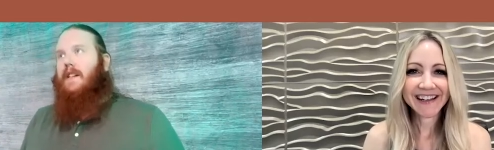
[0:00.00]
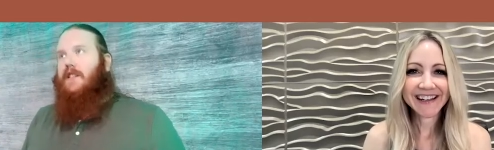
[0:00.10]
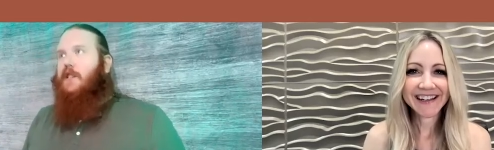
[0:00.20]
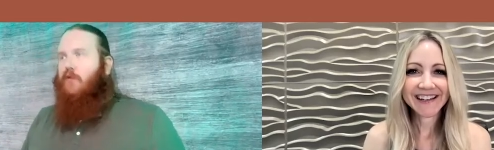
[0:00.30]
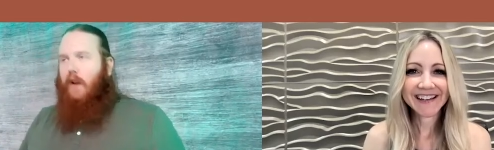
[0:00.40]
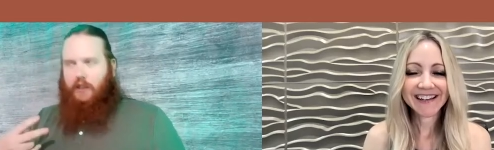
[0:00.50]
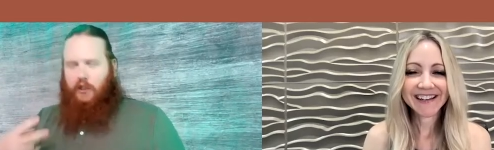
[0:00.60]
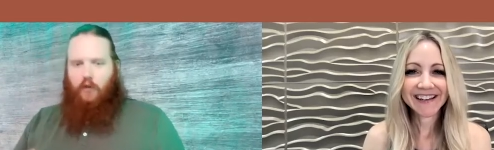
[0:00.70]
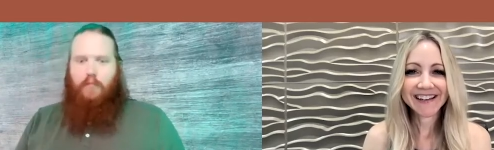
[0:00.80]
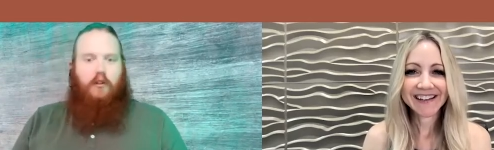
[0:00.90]
Speaker 1: She's written
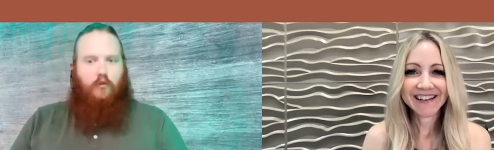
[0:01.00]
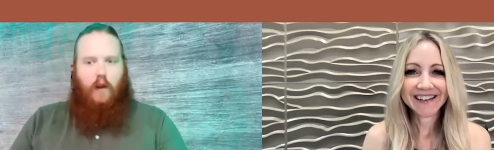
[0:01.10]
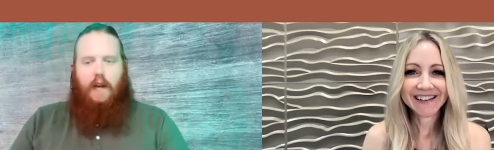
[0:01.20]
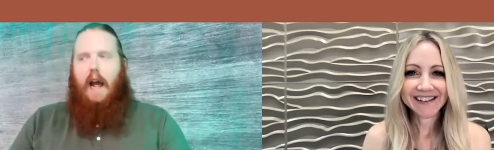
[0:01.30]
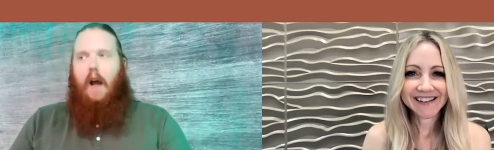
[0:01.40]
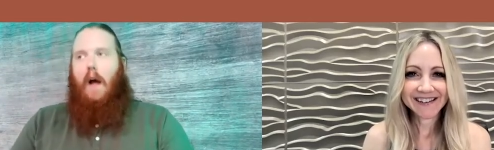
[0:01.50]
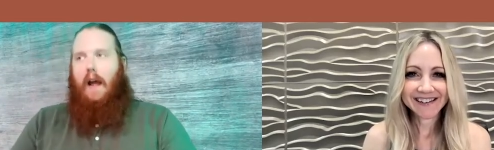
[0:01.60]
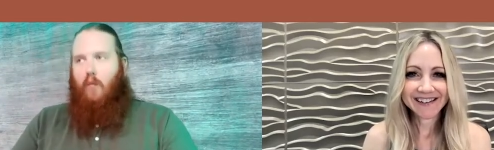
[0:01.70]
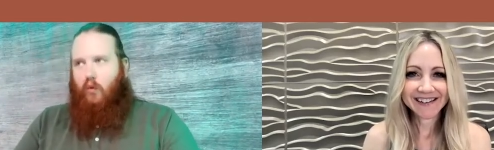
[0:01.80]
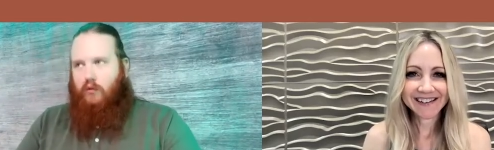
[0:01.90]
two books right now.
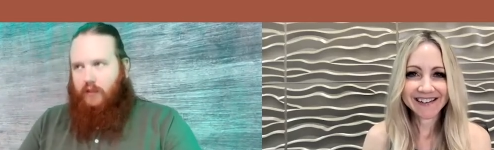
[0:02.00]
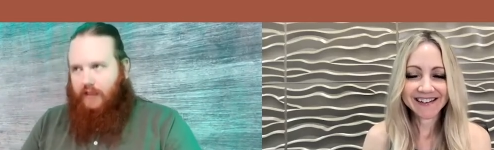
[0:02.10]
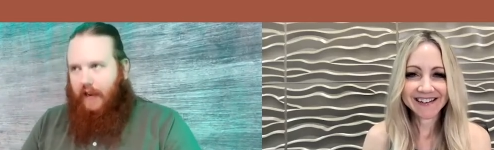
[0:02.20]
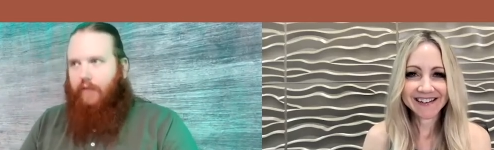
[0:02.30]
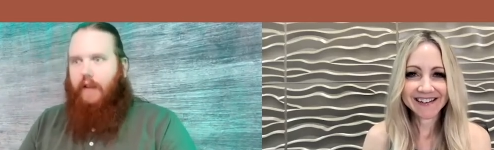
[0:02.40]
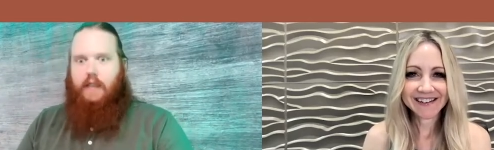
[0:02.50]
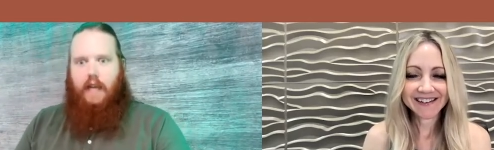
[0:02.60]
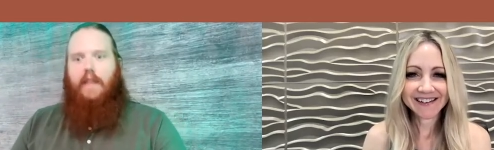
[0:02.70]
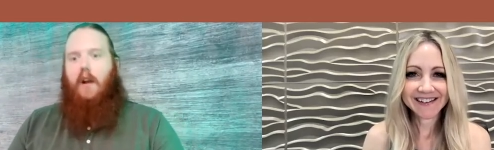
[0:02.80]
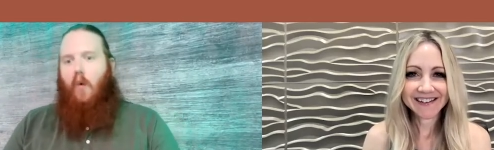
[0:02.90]
I will safely
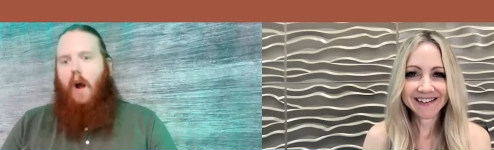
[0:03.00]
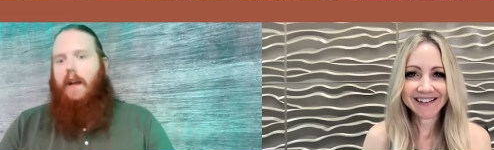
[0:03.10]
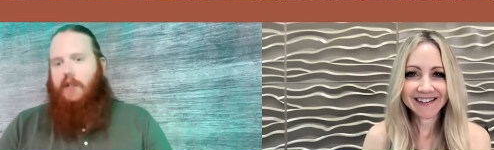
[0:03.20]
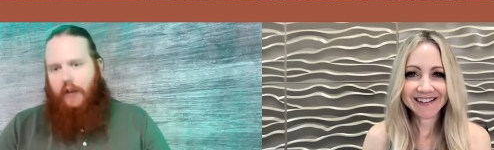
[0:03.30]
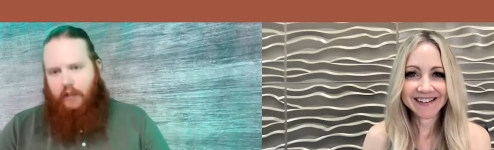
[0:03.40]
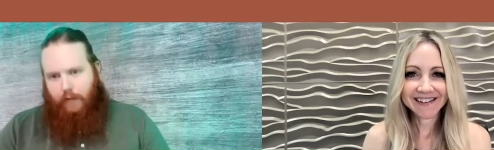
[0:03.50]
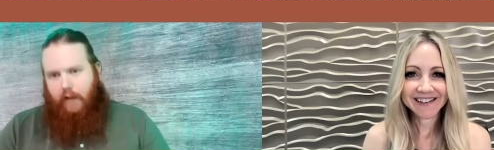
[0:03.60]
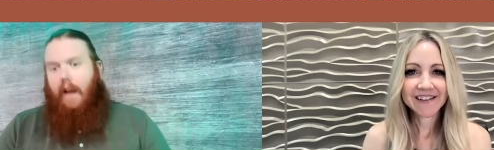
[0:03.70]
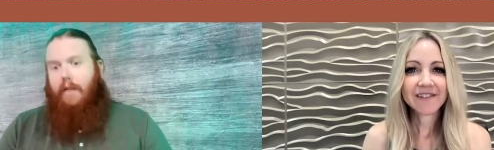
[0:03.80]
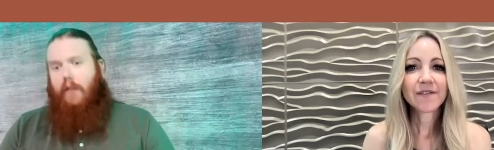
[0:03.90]
say that Quiet changed my
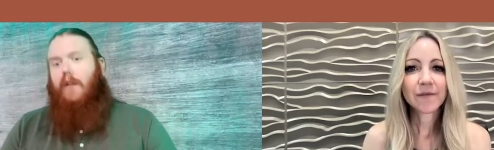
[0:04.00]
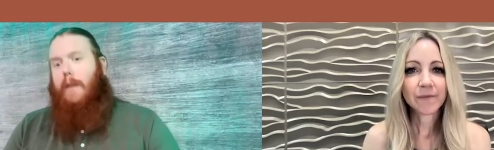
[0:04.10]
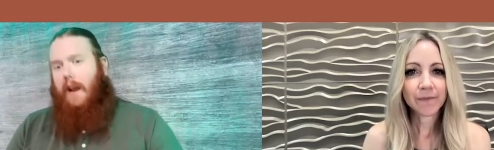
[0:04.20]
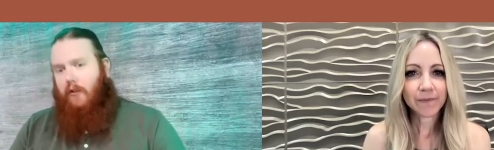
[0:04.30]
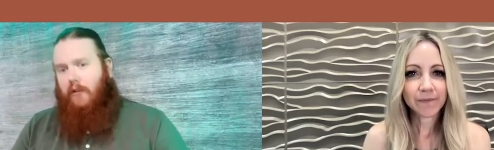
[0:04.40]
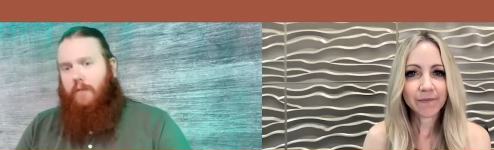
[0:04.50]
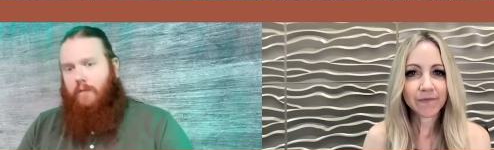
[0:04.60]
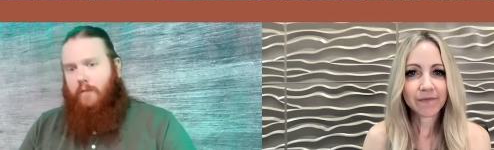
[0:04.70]
life for the better.